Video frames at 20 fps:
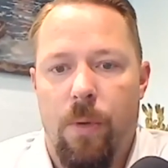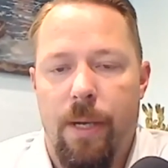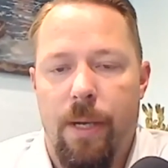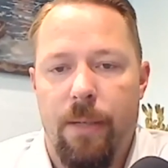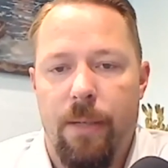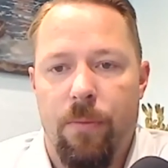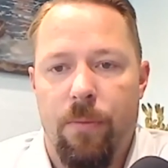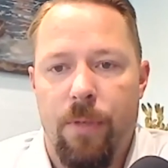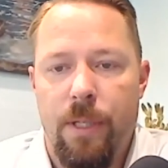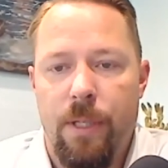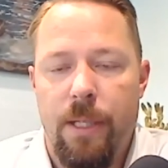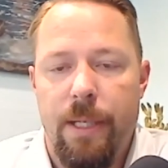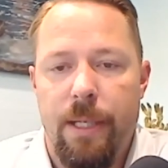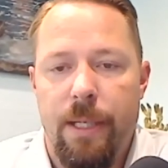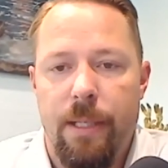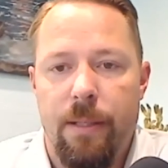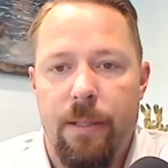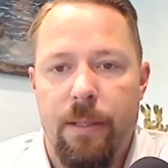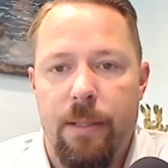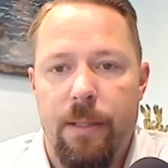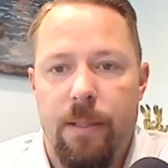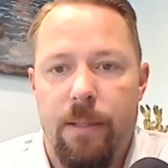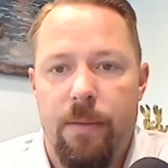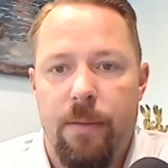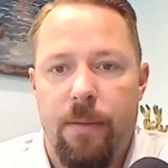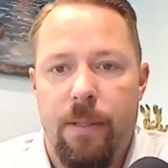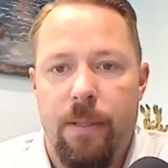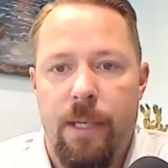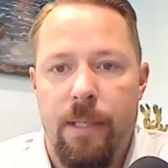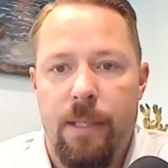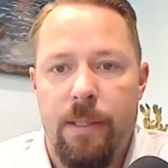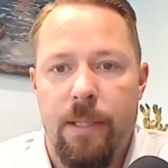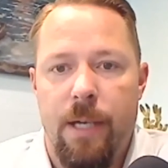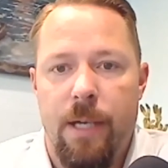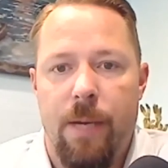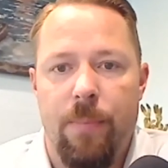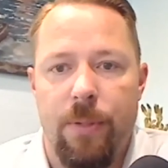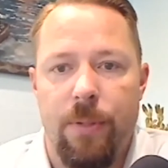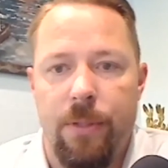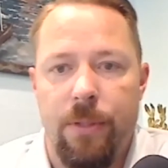really is an
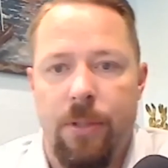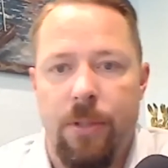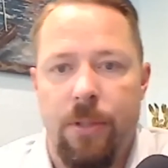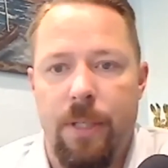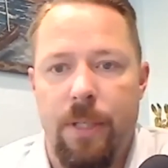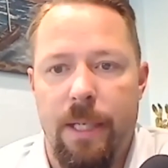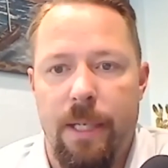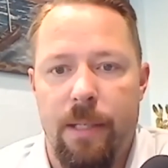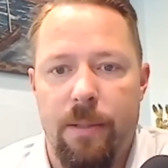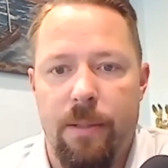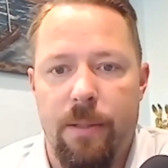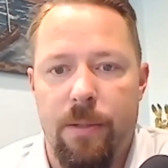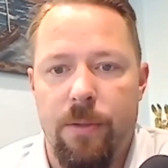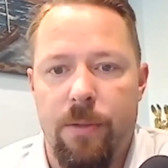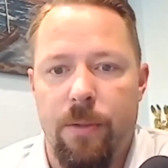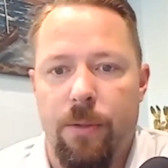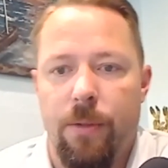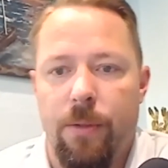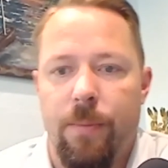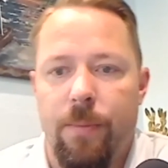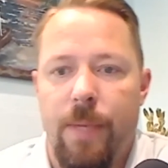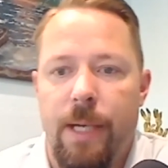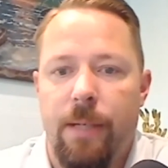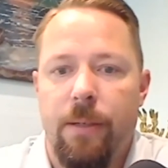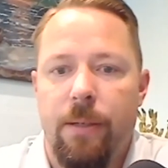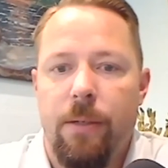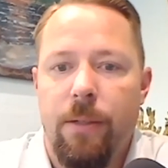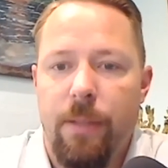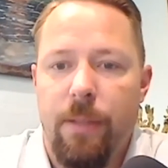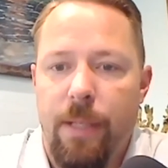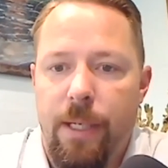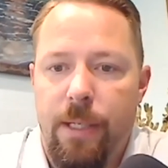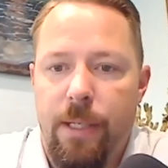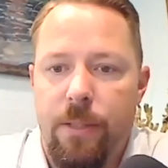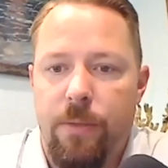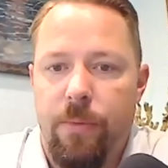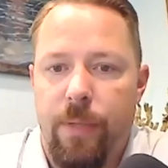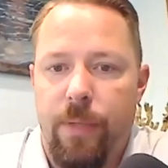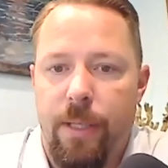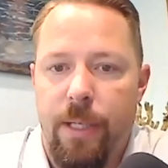opportunity is the solar
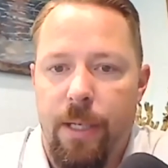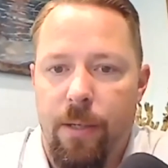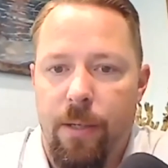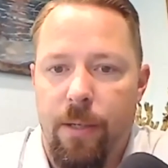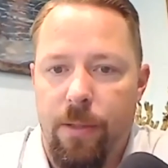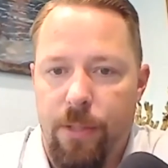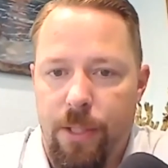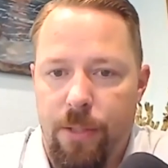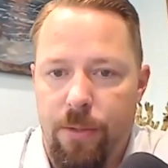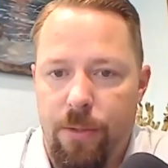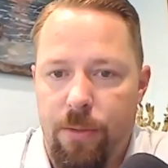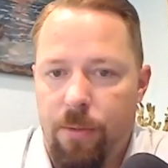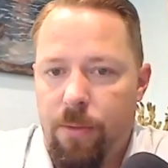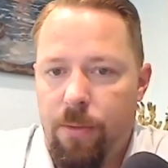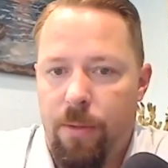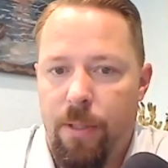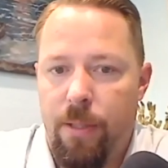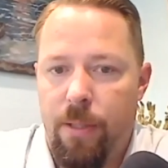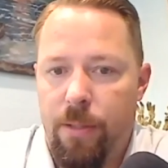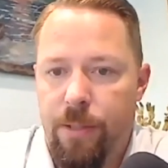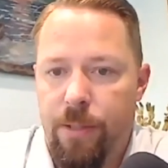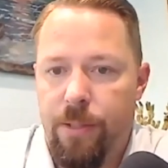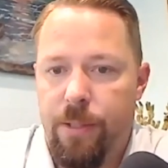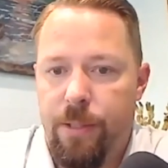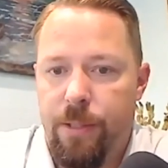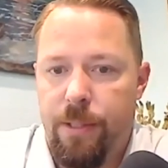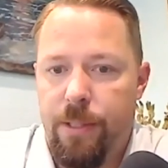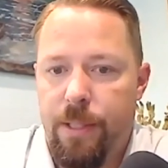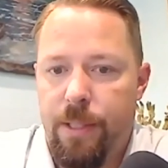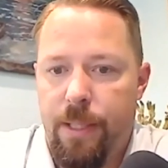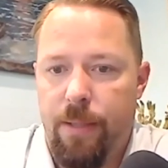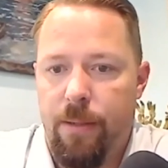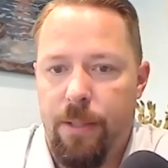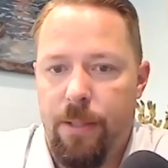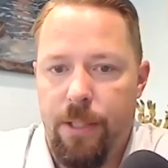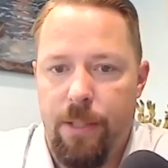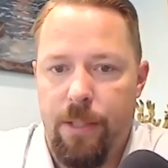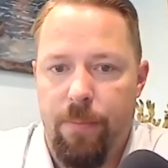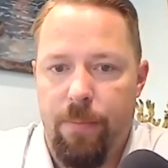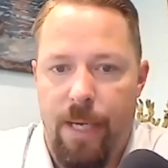microgrids with energy storage,
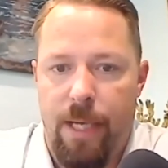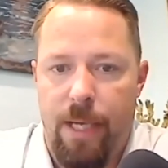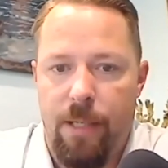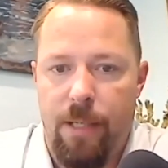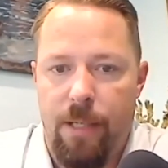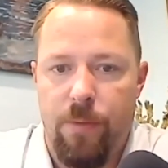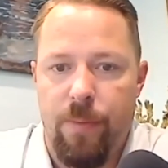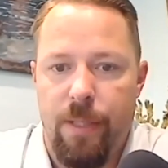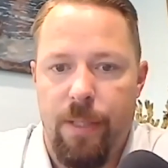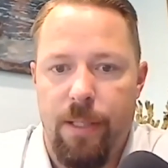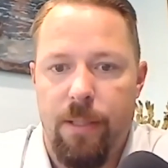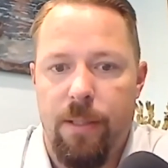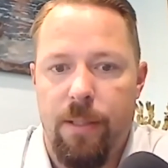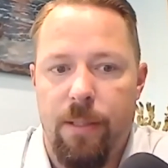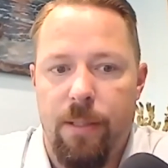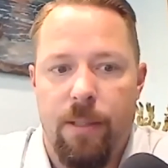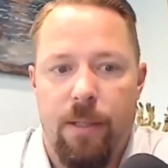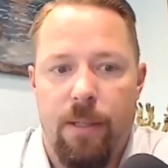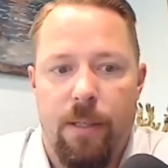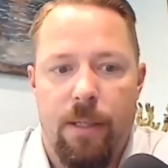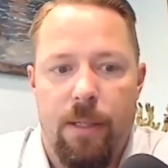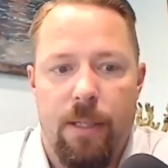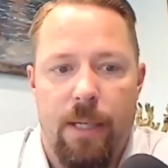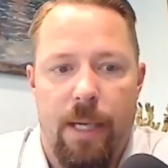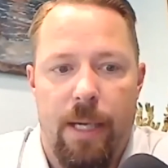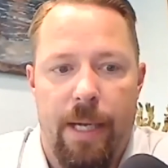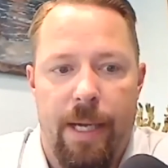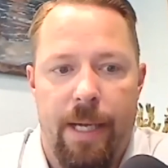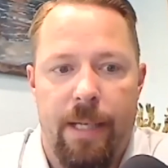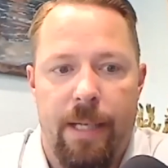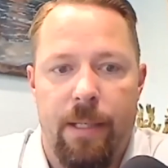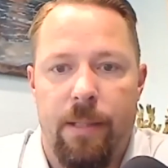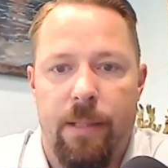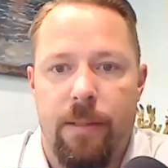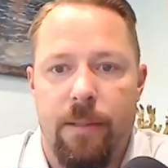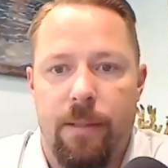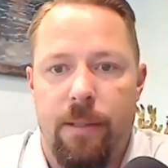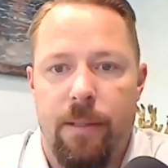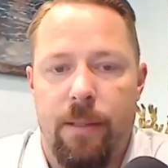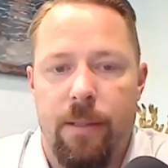energy management,
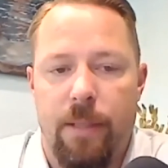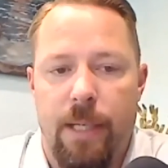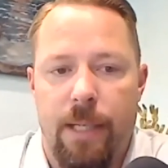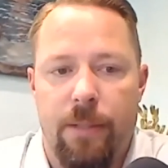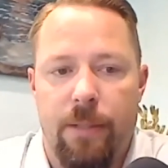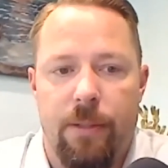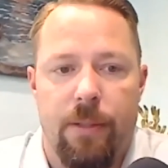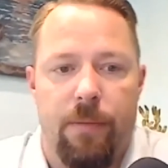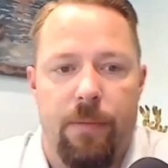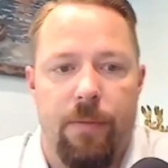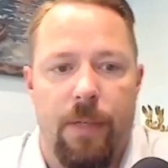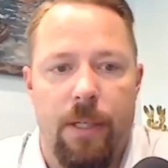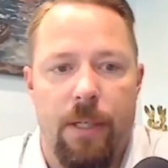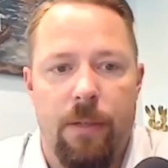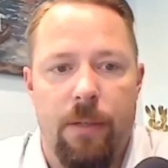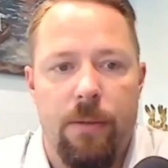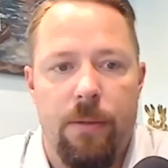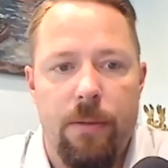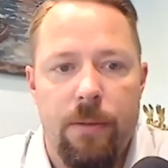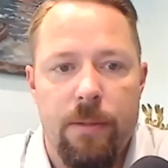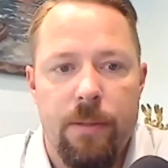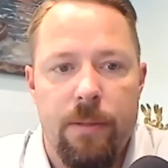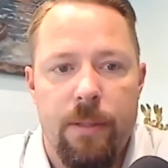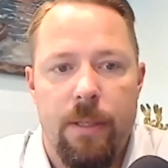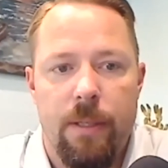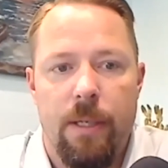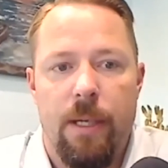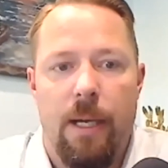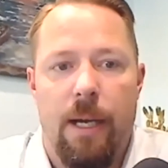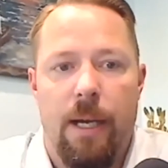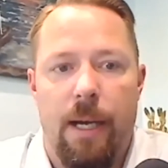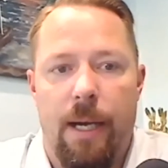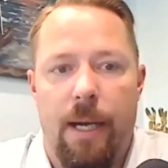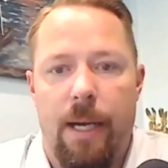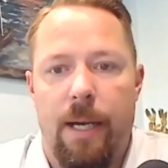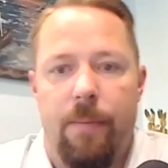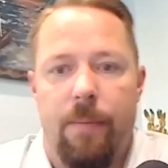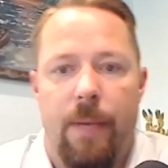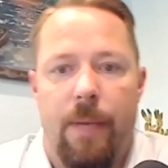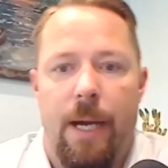and electric vehicles.
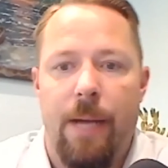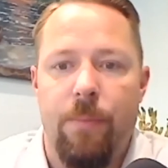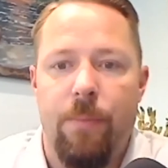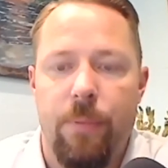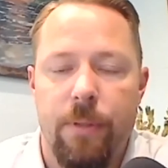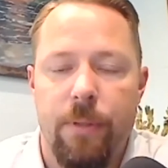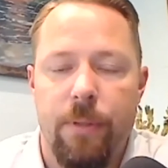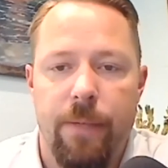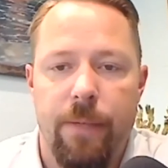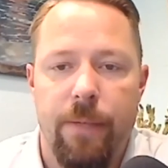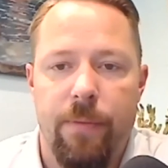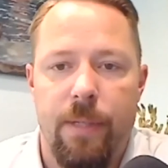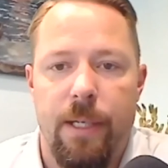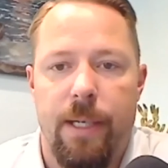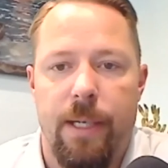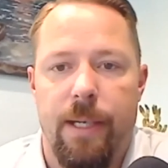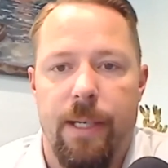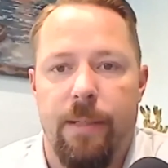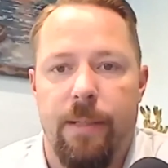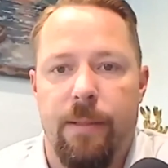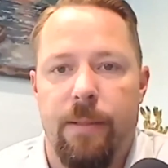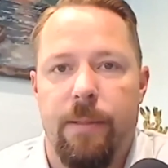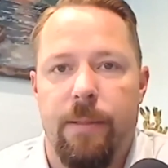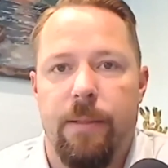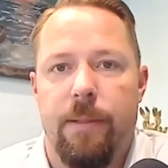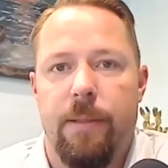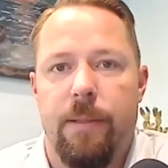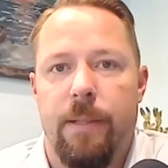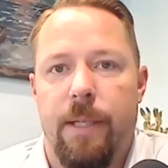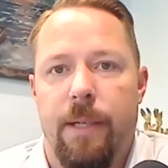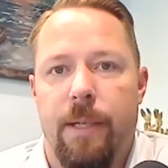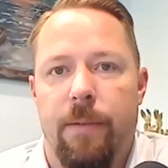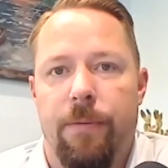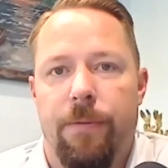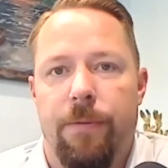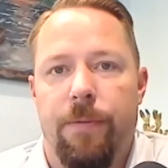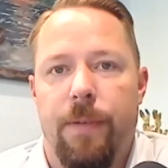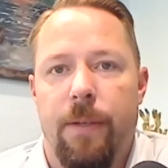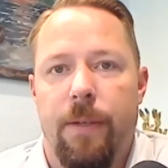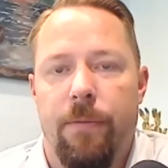I believe that
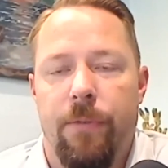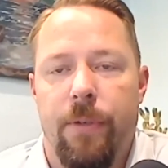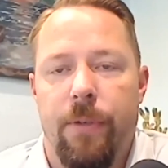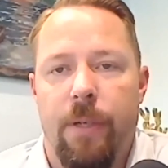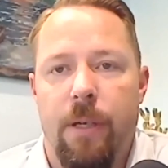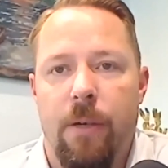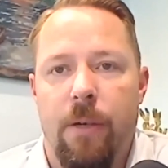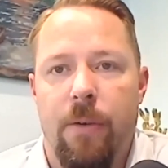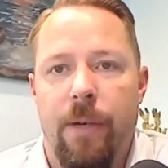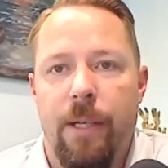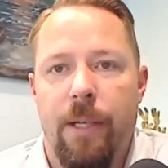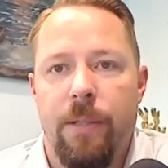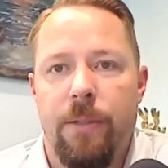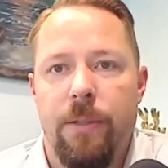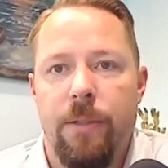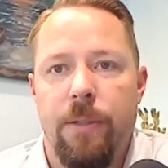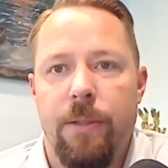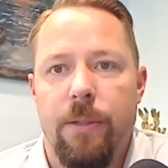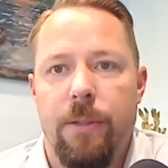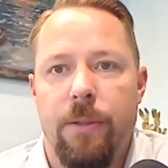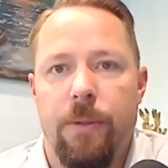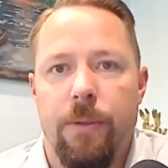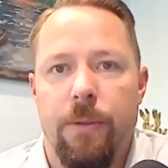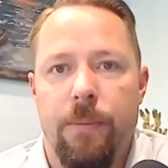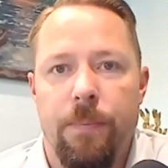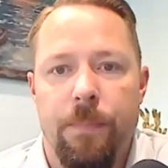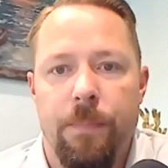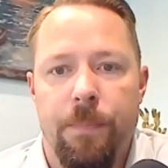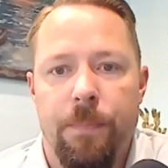if you're going to